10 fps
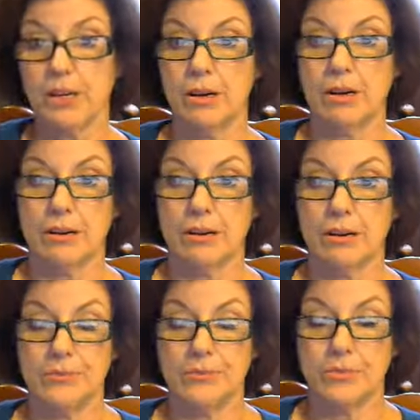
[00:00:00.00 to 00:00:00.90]

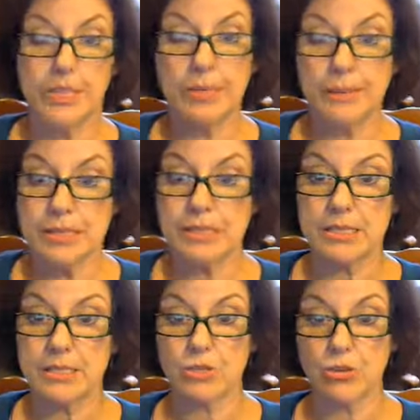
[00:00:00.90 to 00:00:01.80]
Our database
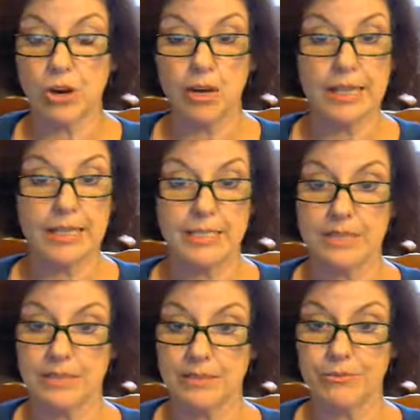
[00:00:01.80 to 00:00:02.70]
is strong.
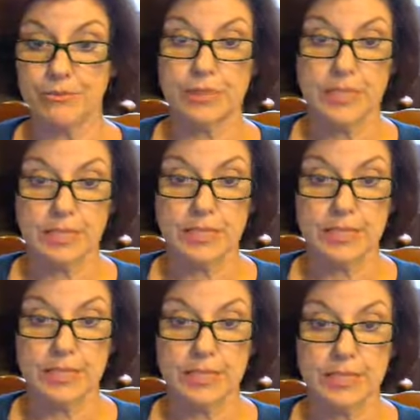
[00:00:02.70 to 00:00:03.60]
It's free
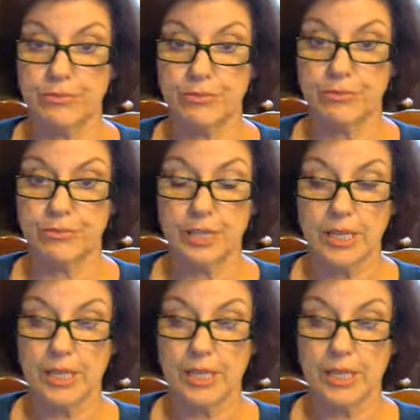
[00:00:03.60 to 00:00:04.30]
sign up for